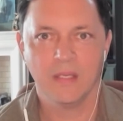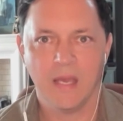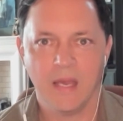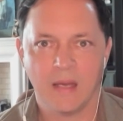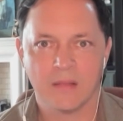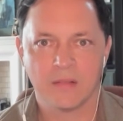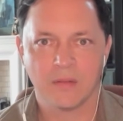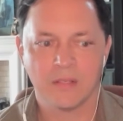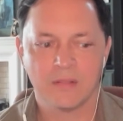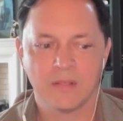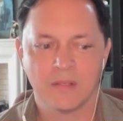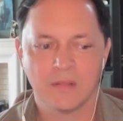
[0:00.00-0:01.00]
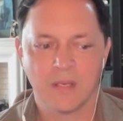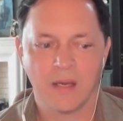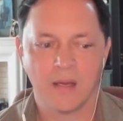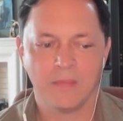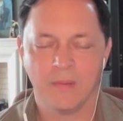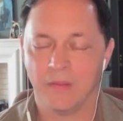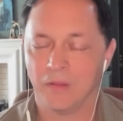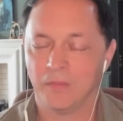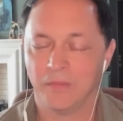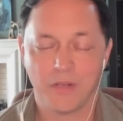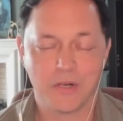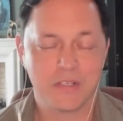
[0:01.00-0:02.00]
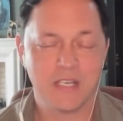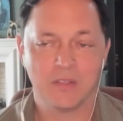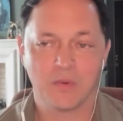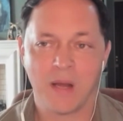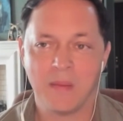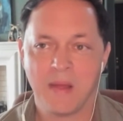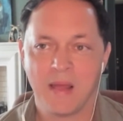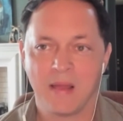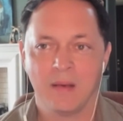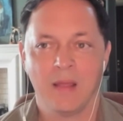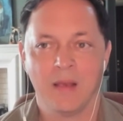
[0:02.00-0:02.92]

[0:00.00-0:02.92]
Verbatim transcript: Yeah, so this is uh, the 13th Gray Man,